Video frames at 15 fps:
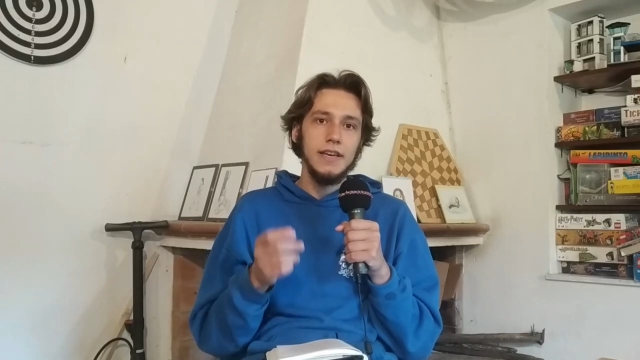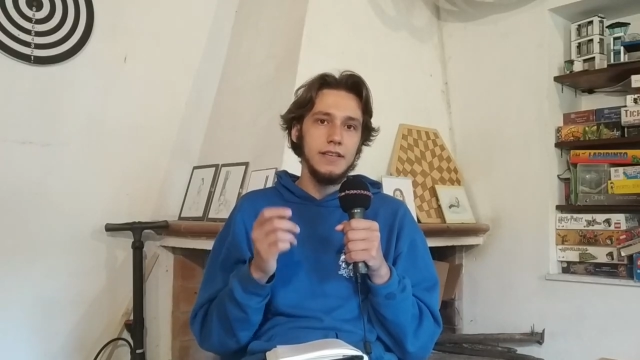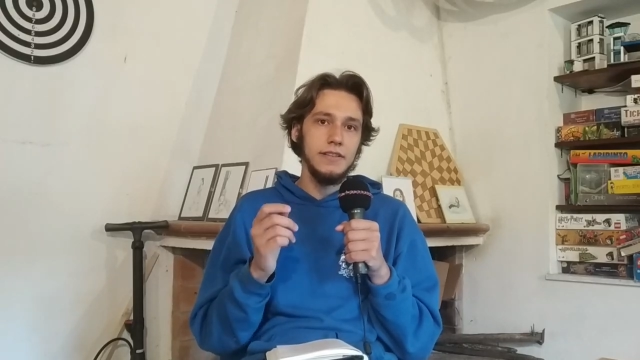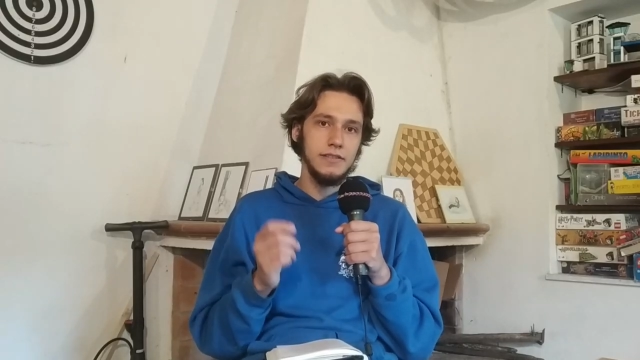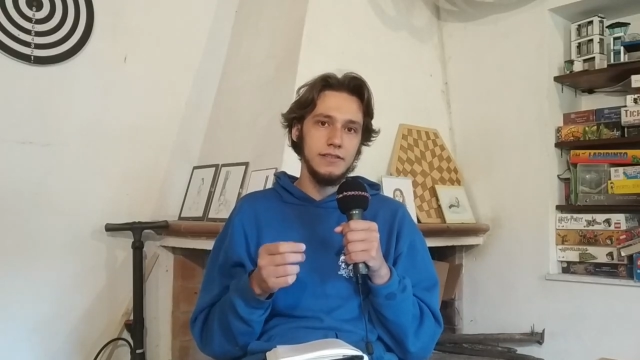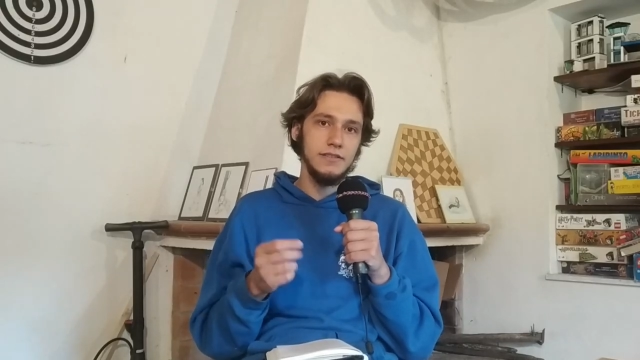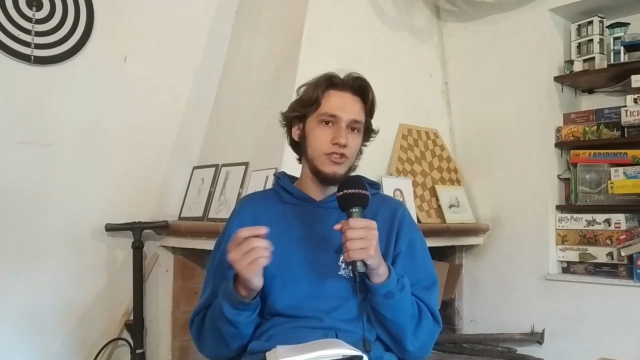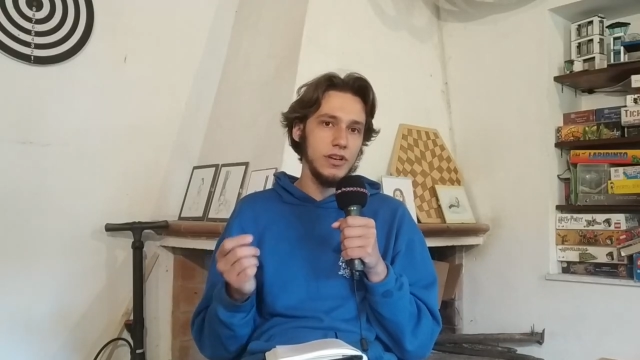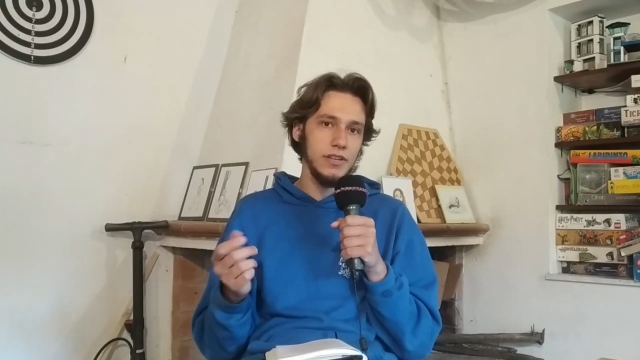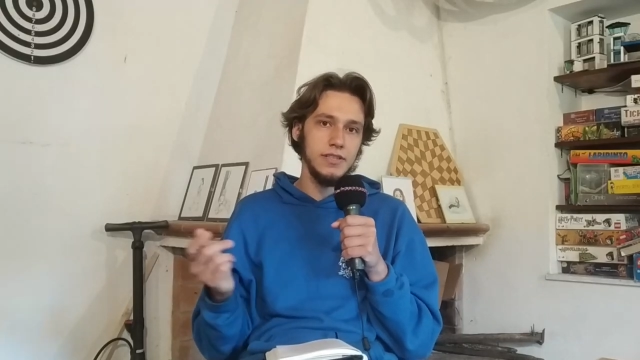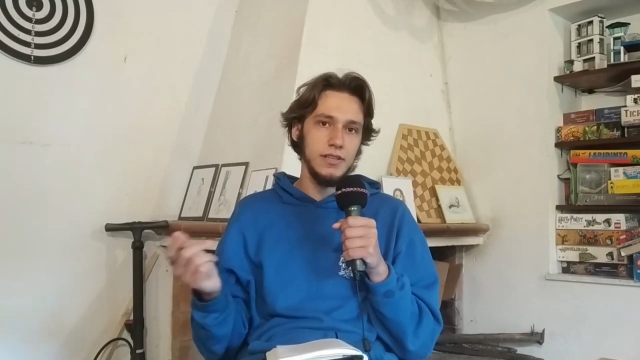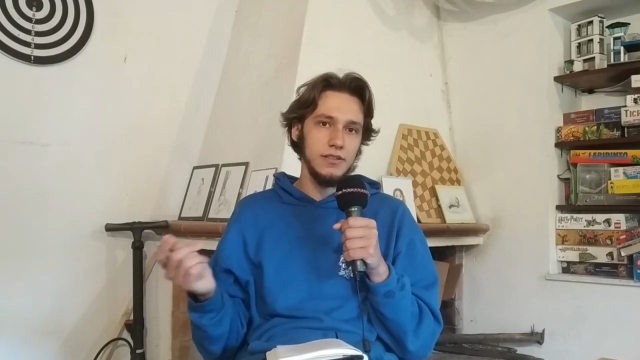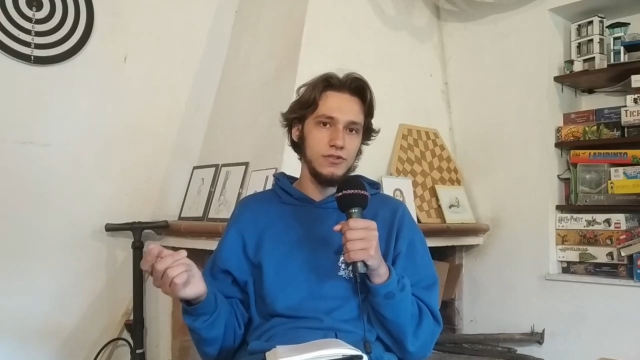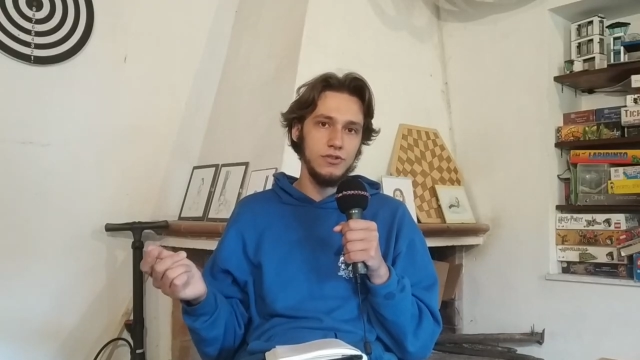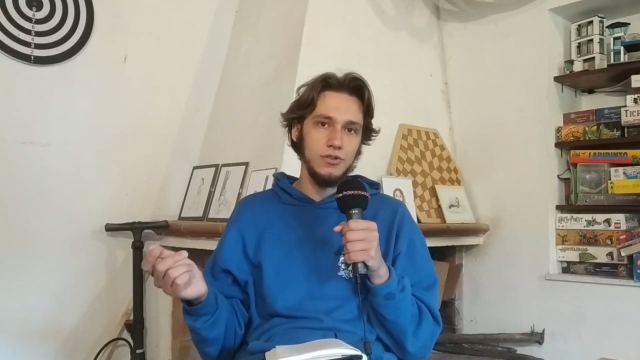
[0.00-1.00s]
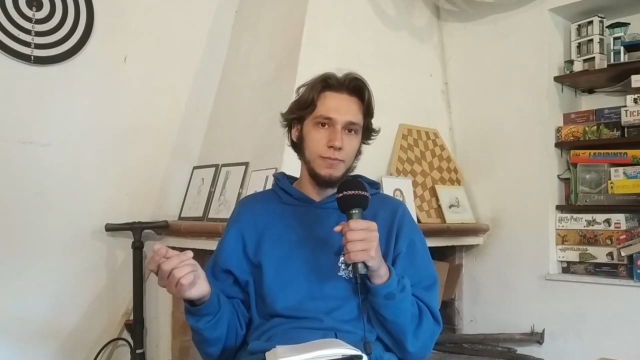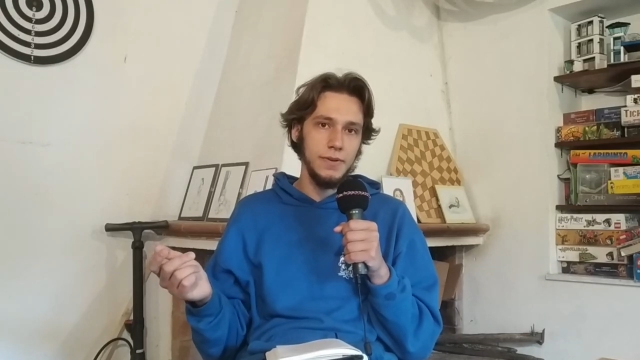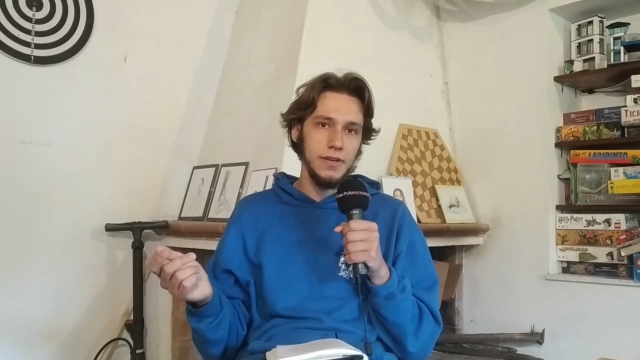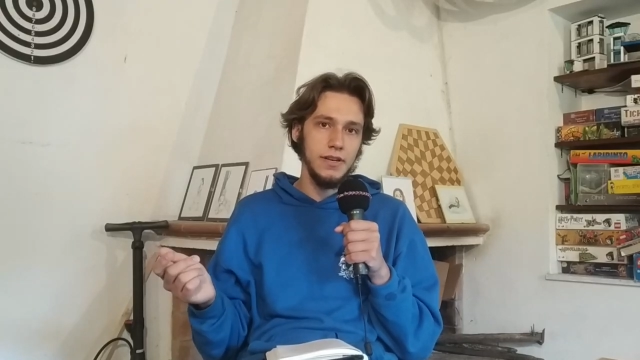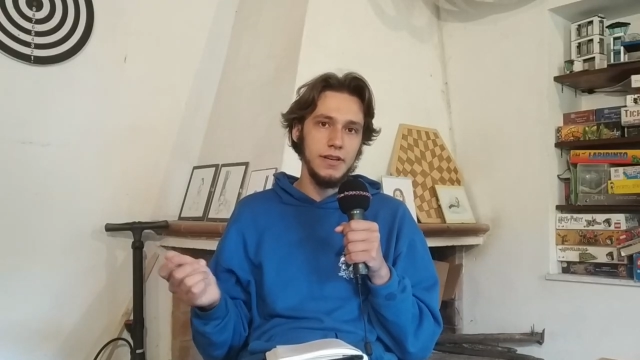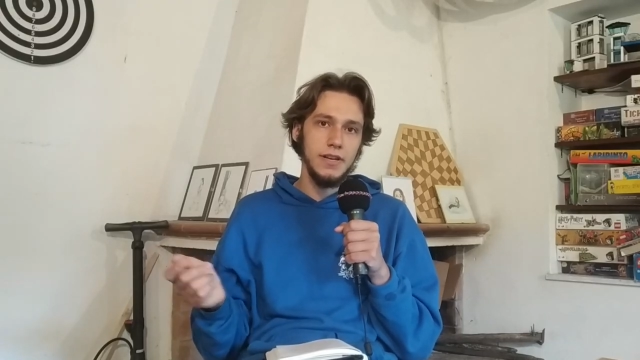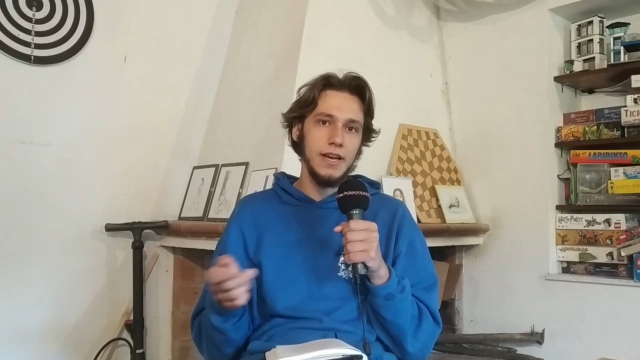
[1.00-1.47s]
is just as
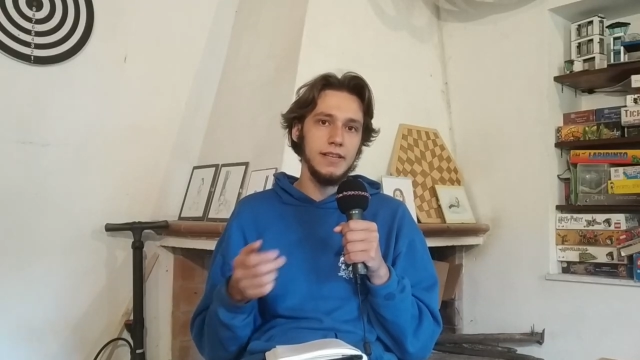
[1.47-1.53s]
stupid